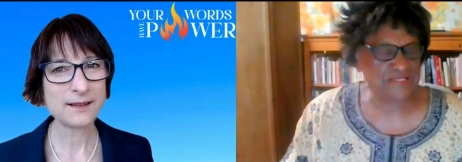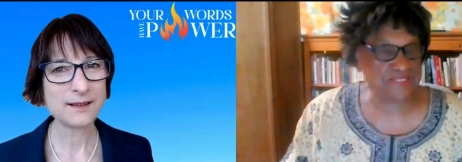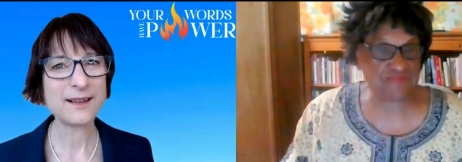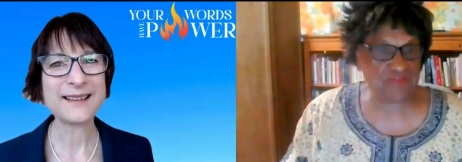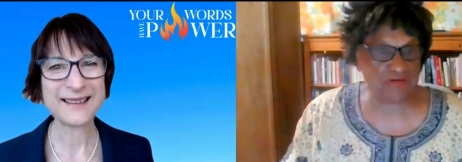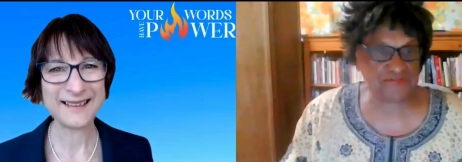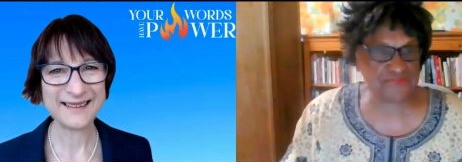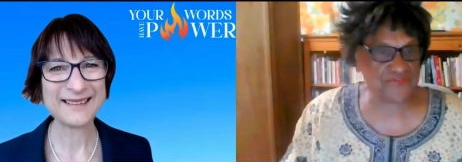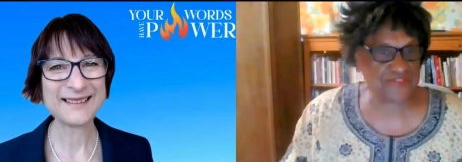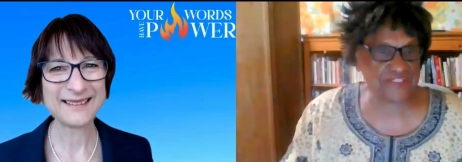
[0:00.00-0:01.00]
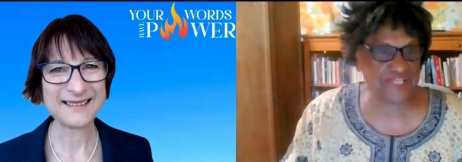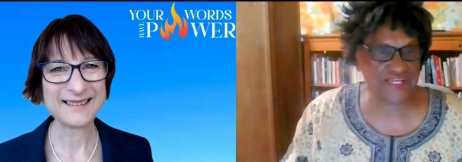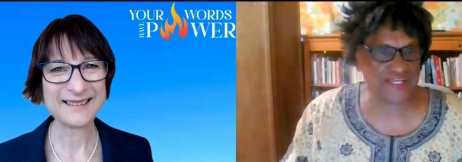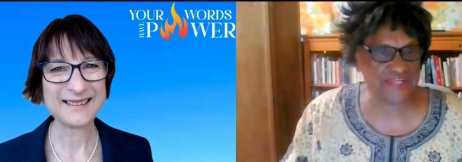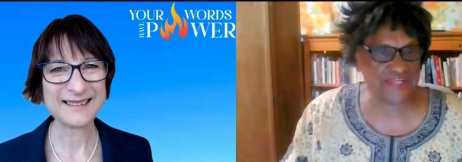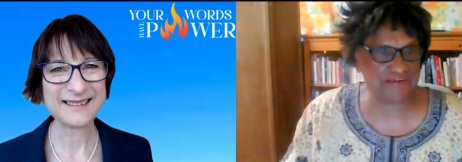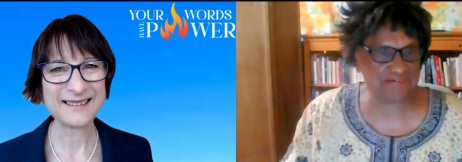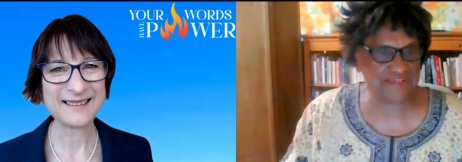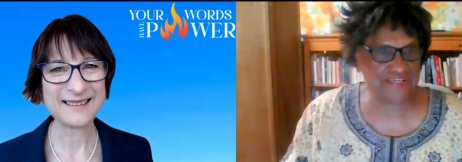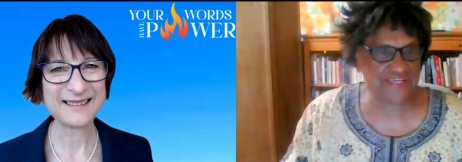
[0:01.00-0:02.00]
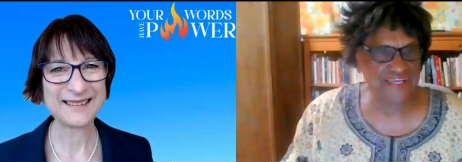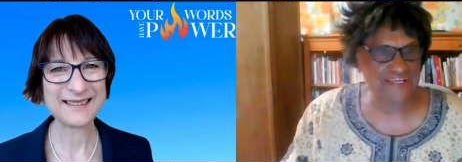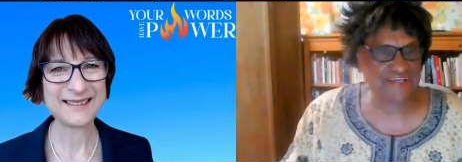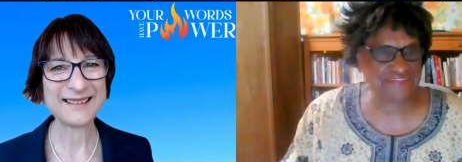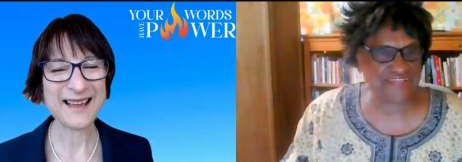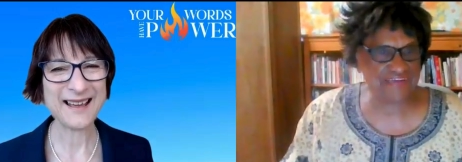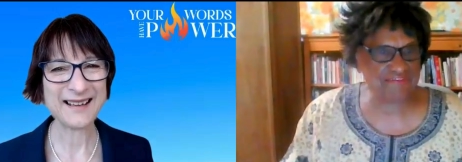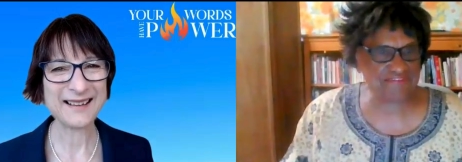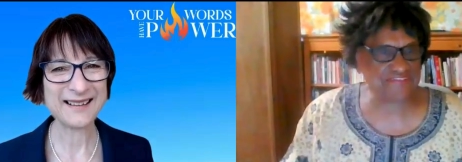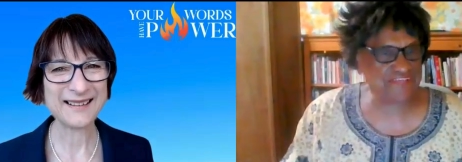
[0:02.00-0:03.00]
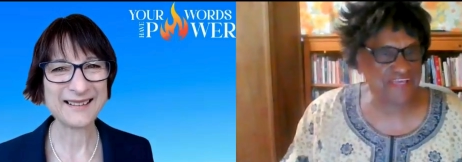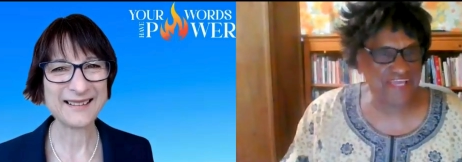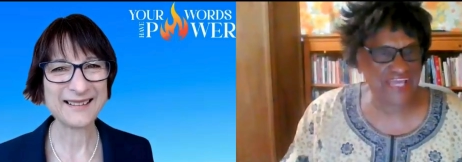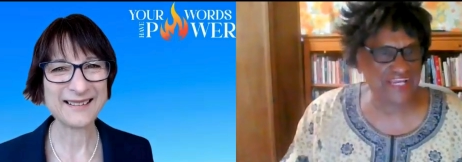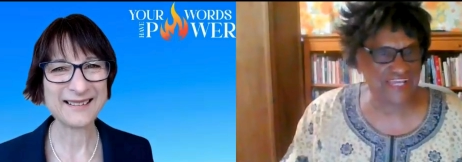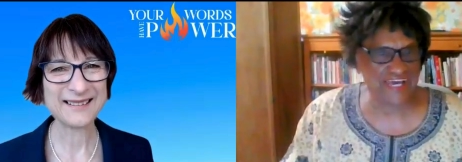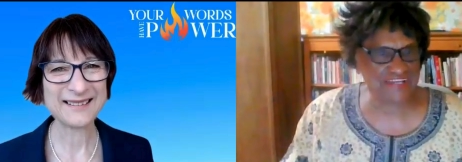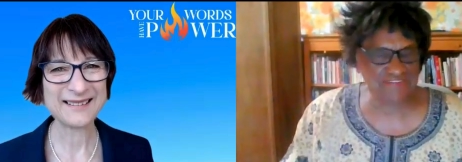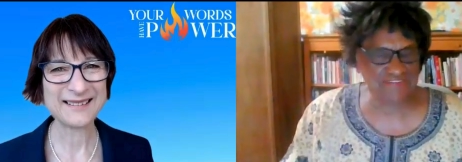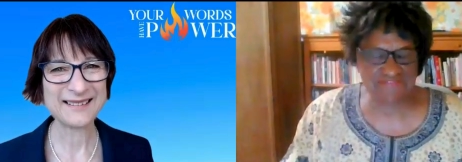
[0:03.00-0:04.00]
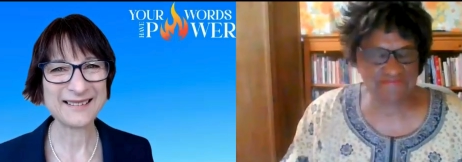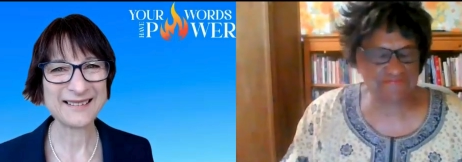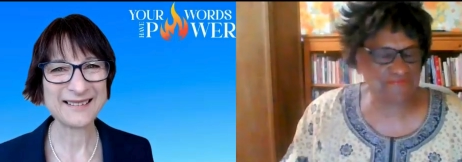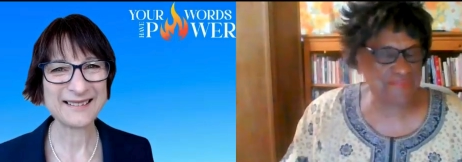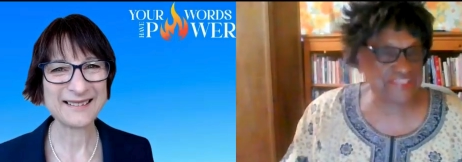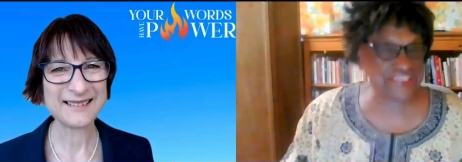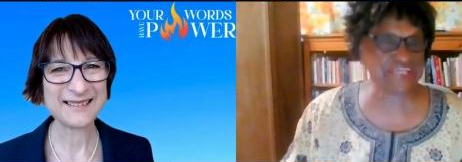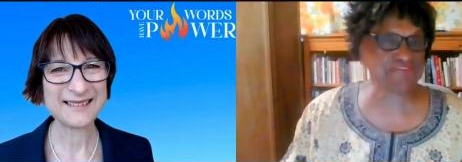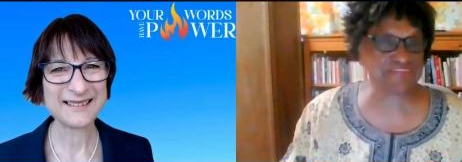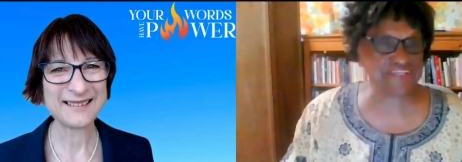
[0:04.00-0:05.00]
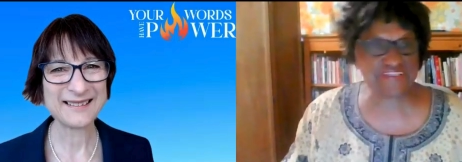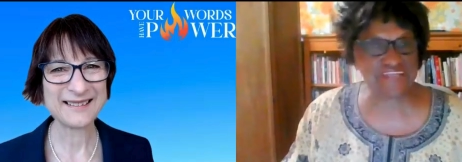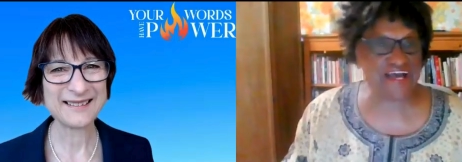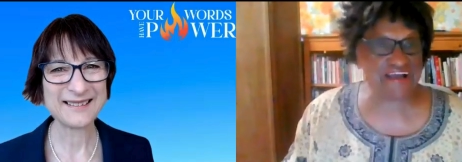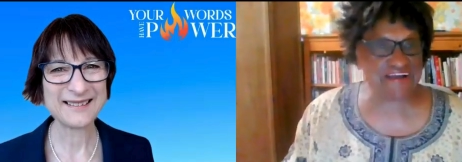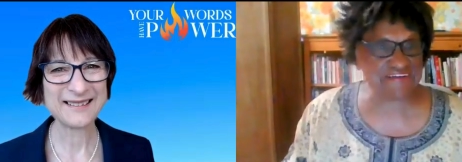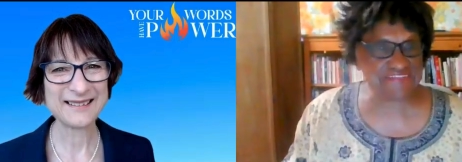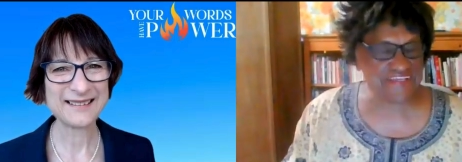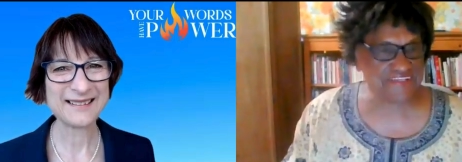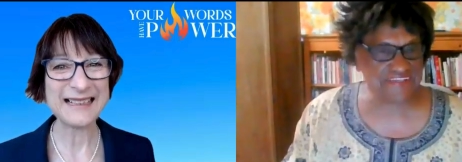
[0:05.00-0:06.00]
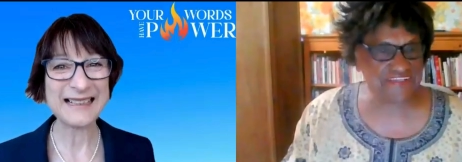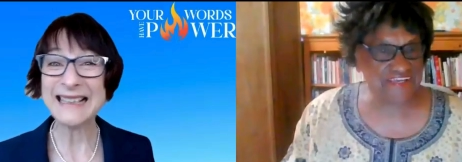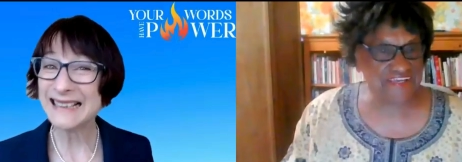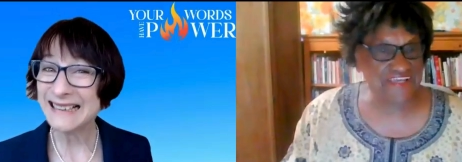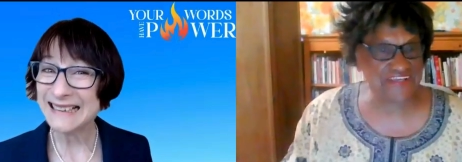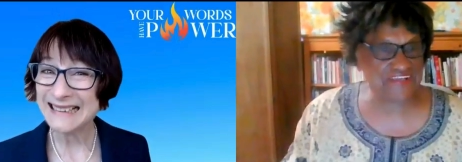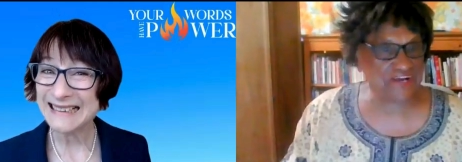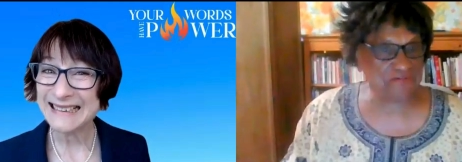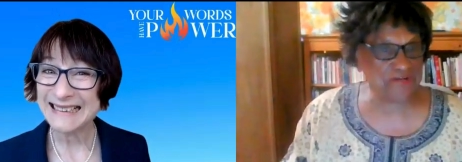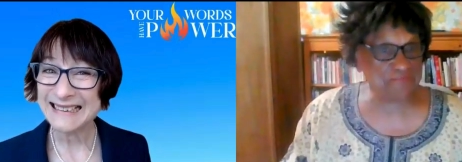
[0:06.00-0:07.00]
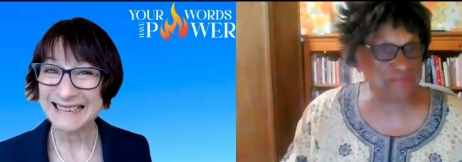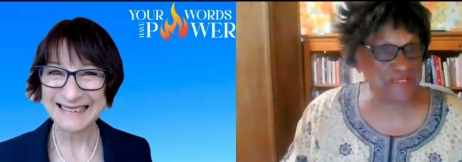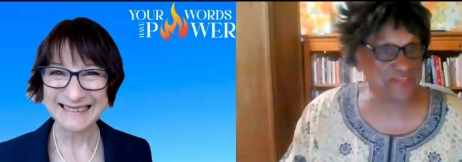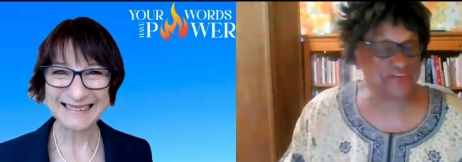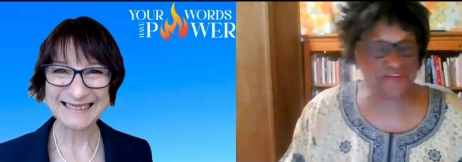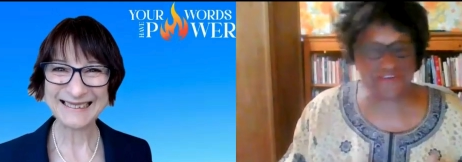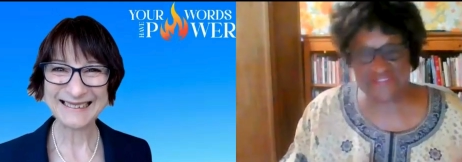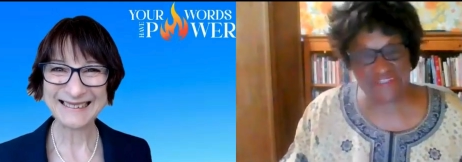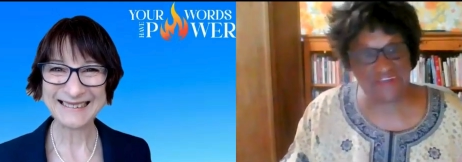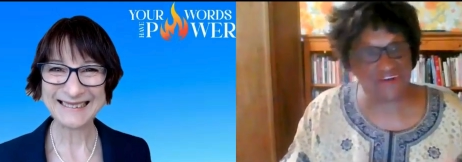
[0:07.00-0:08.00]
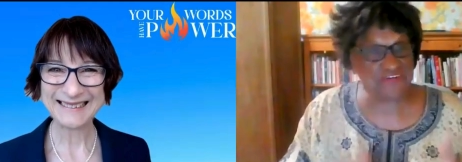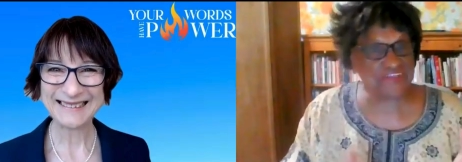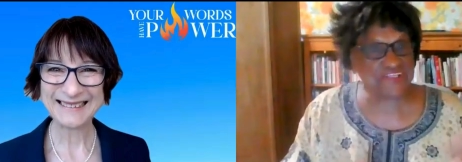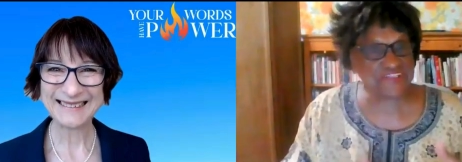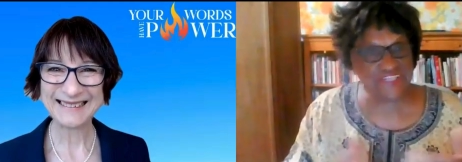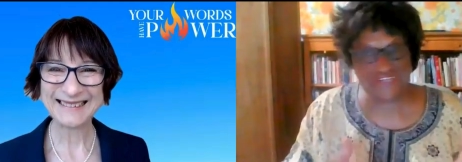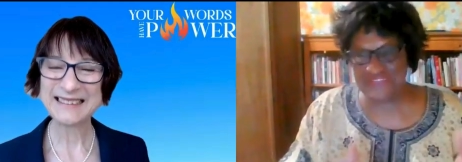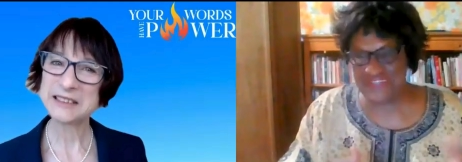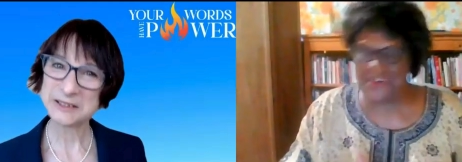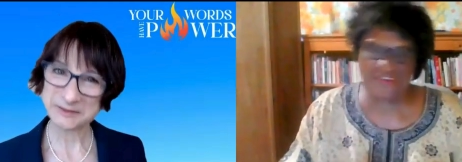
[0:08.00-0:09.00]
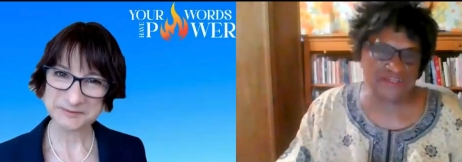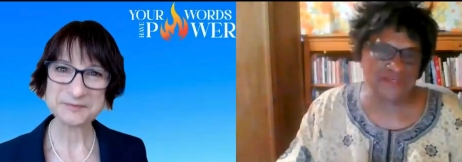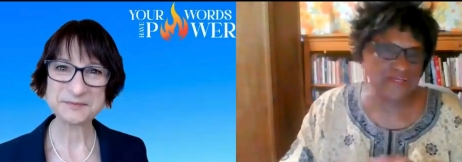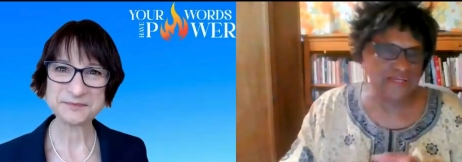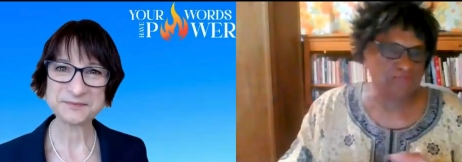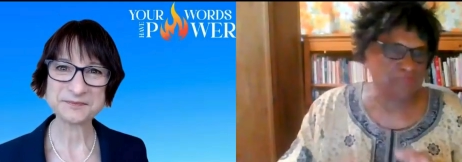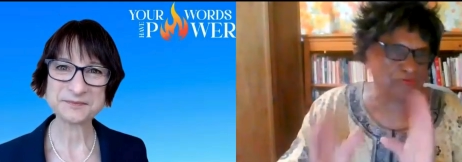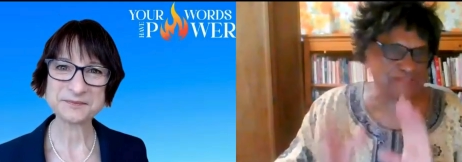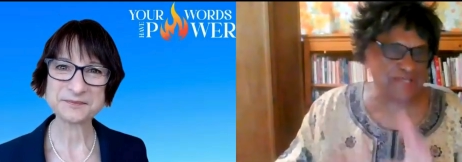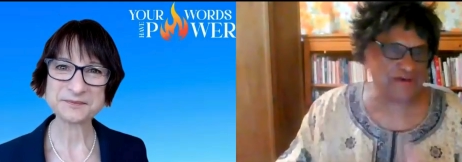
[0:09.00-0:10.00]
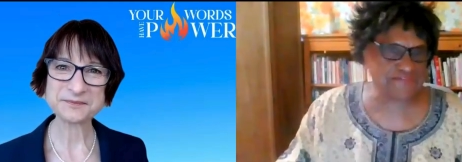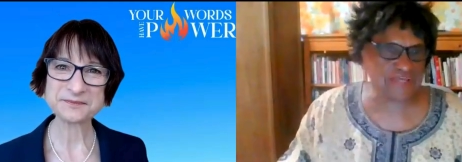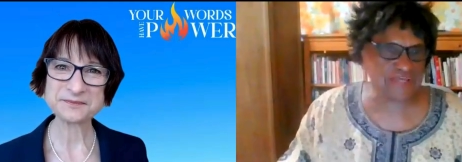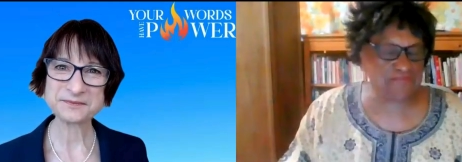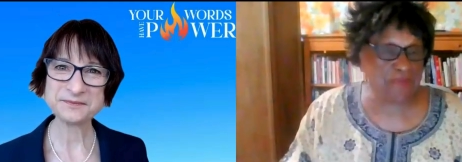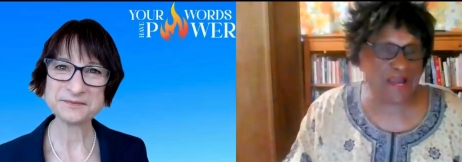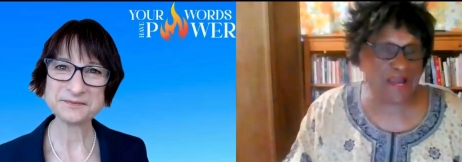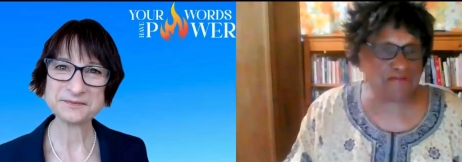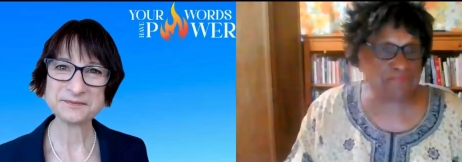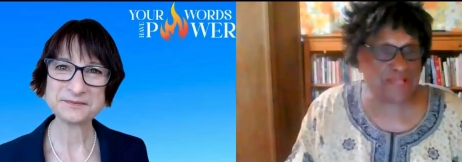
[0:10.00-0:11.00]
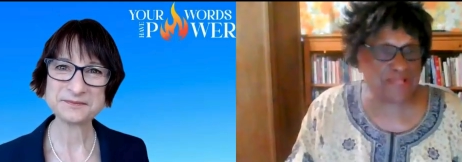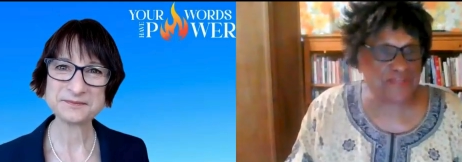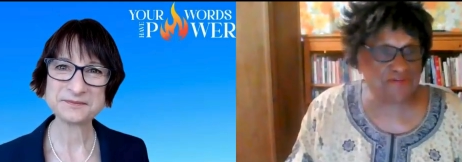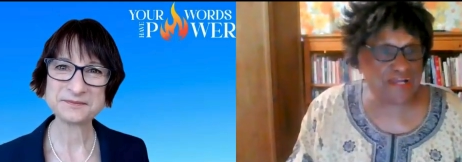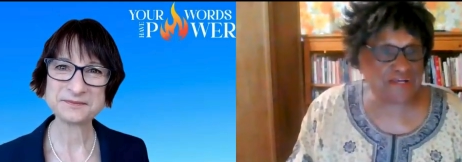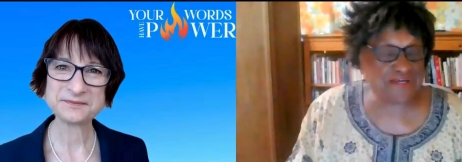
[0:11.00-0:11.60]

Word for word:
Speaker 1: Definitely I was 14, I had a diary. Because I was had a lot of secret desires and you know, I wanted to be a nurse and all this stuff and all the boys I was admiring, but I knew I